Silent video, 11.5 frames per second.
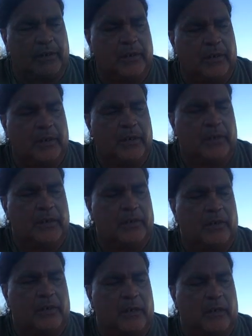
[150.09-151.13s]
you
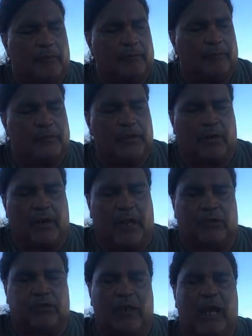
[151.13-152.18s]
don't actually have to have a
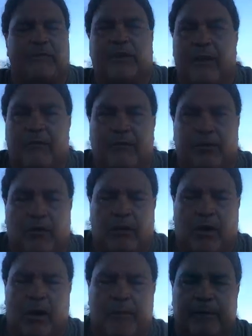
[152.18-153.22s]
fluorocarbon,
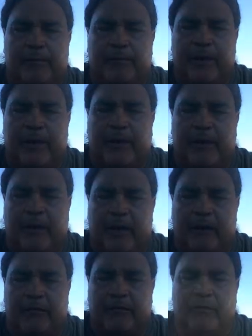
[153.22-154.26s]
but I
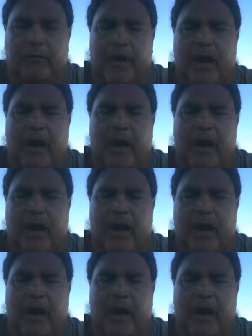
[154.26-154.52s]
like to use it.